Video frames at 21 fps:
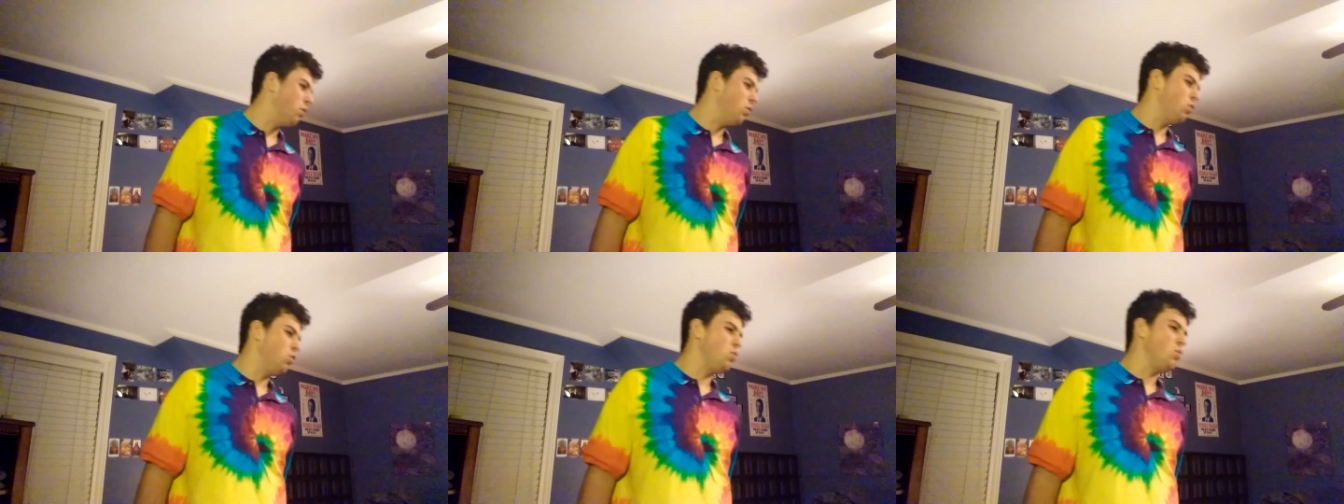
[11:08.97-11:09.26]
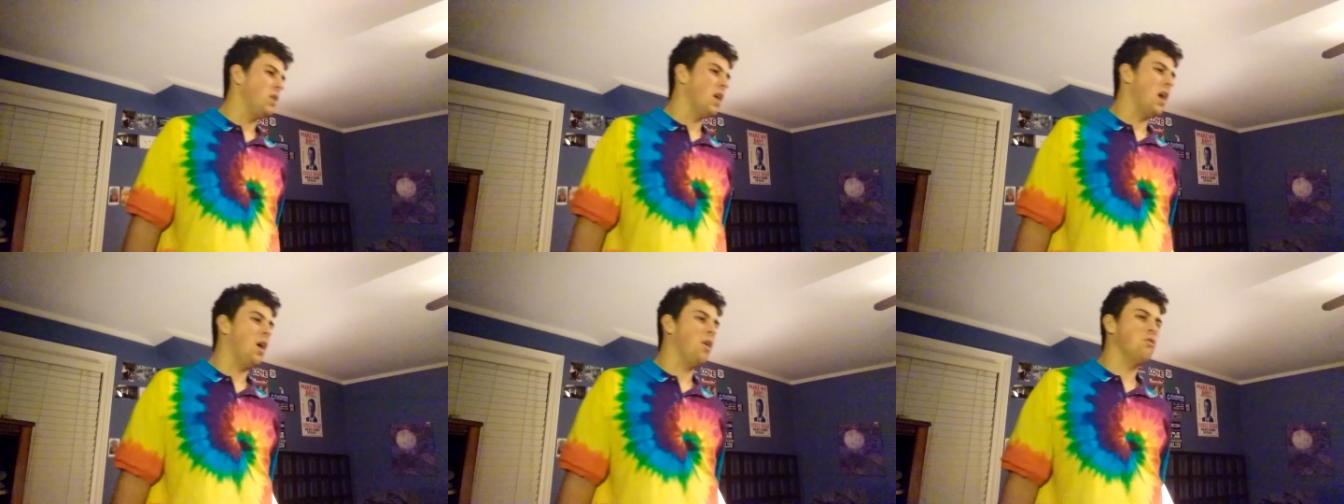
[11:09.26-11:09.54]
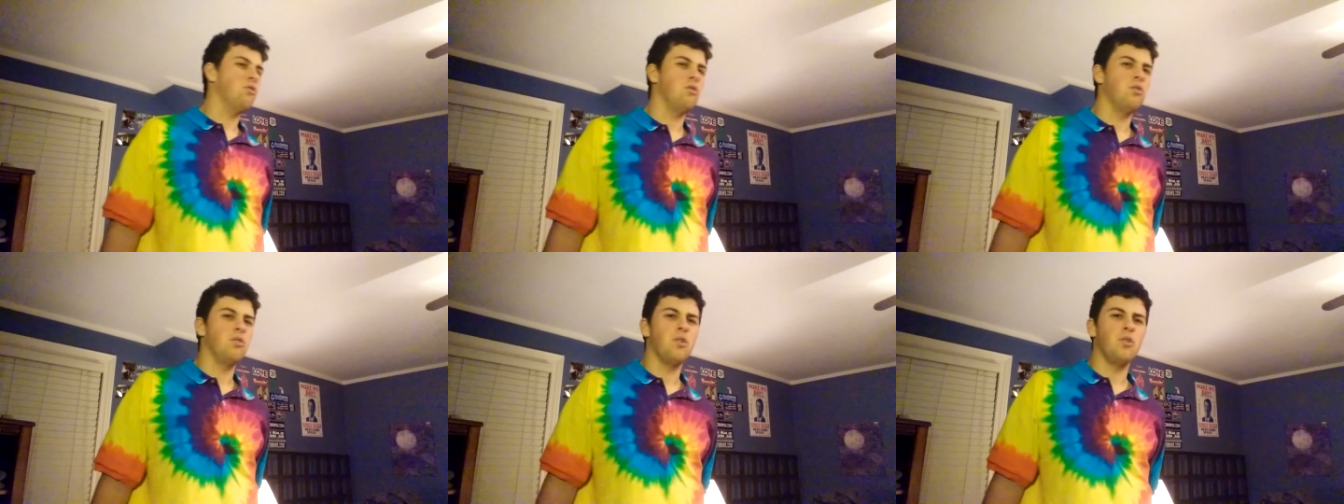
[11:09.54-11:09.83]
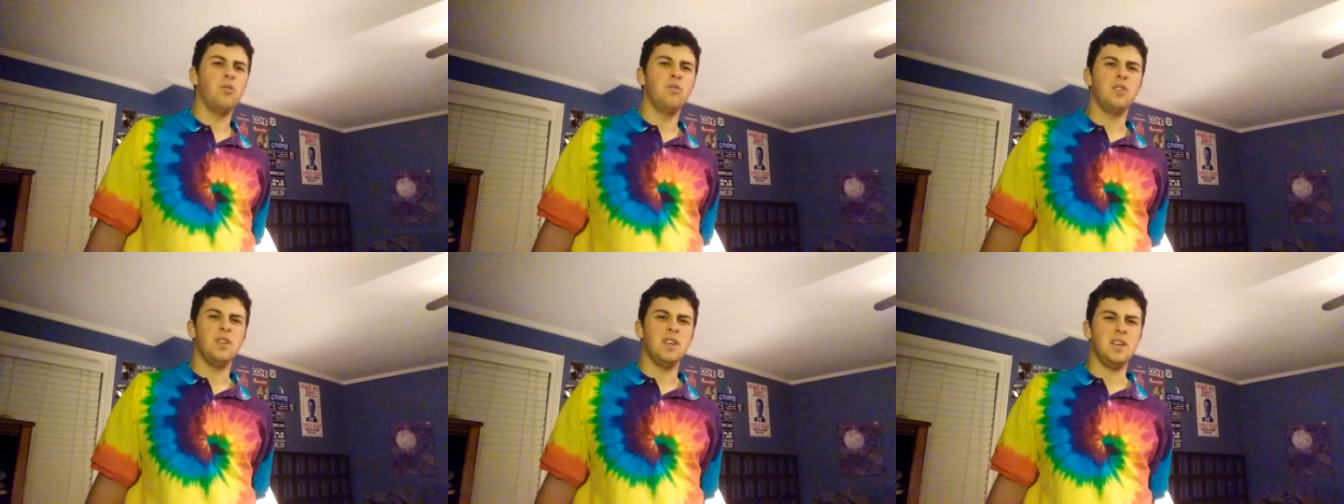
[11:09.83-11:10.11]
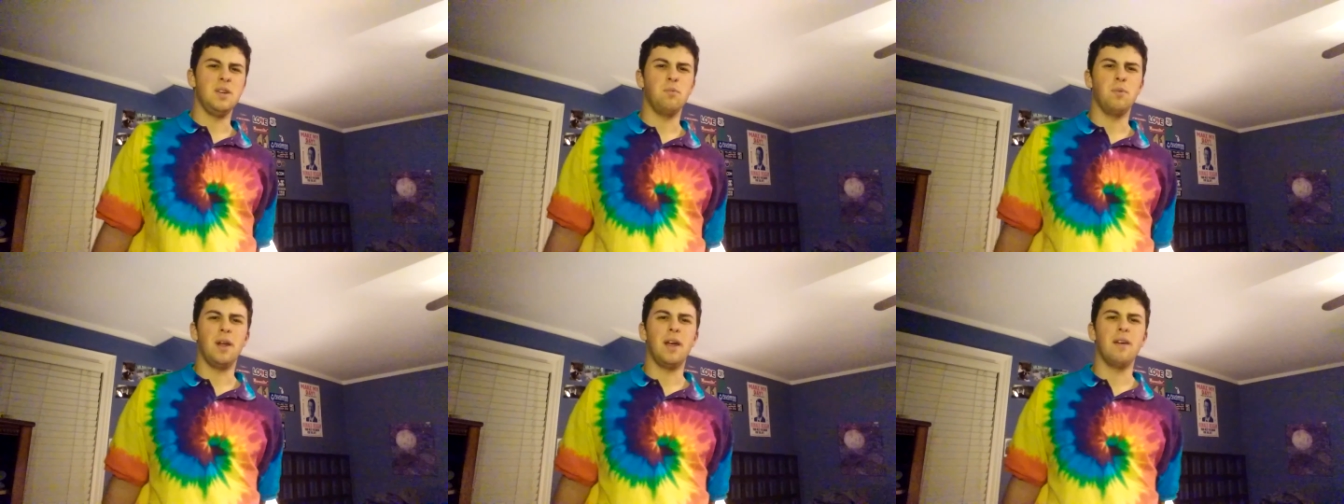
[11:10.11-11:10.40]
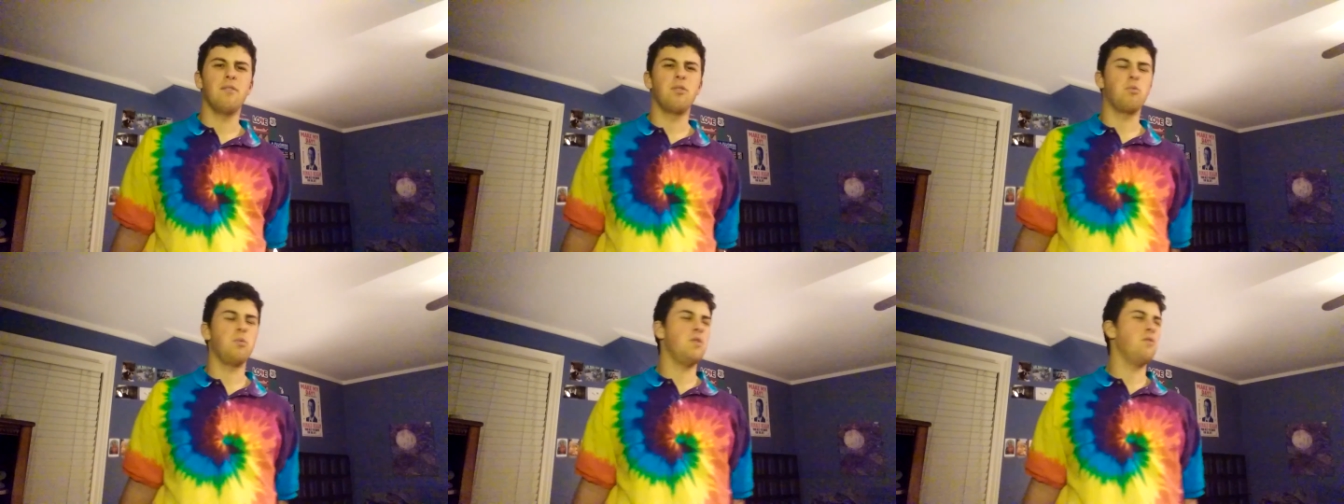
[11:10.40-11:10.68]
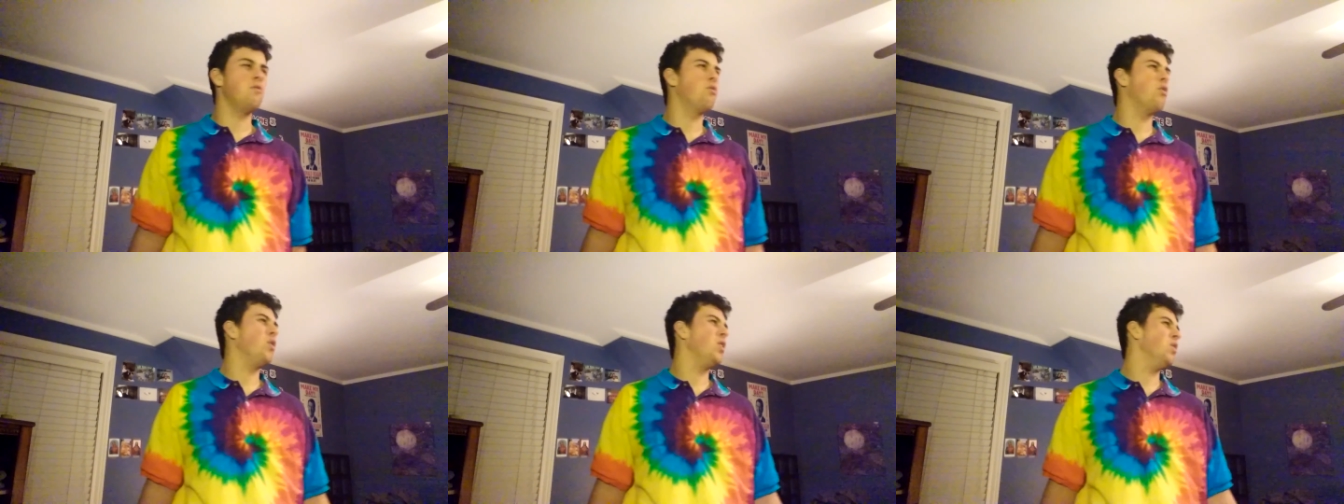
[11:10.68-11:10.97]
or 2013, whatever,
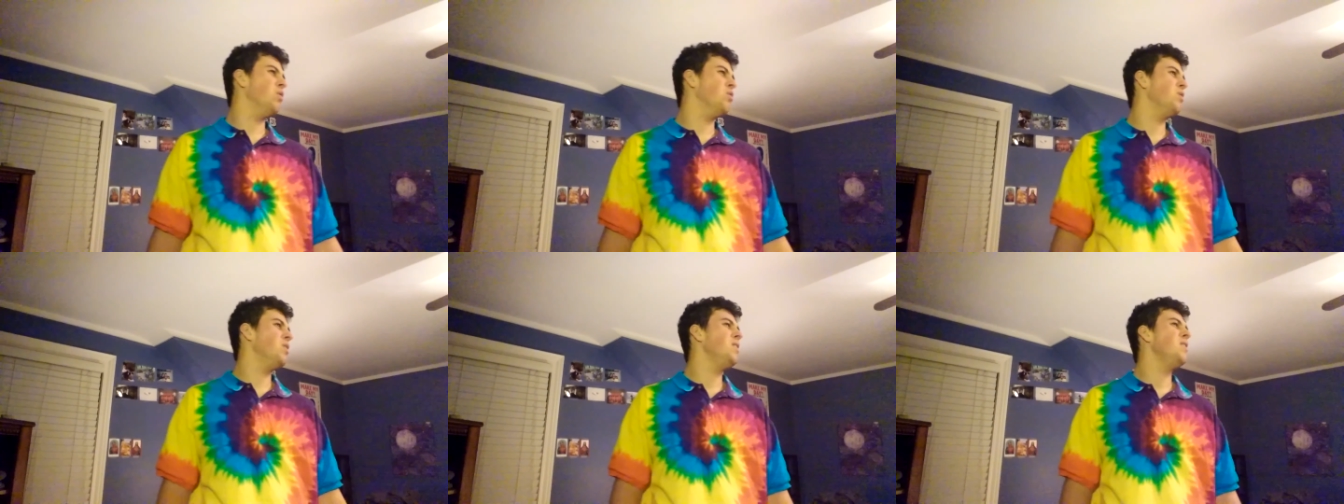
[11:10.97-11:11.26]
three, four years.